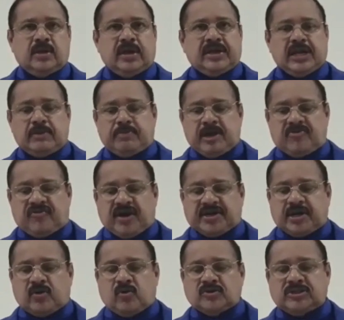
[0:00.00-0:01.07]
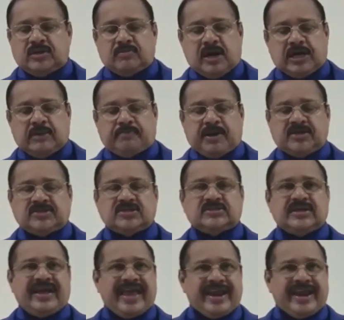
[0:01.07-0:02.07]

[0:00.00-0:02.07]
NNP at factor cost and market prices,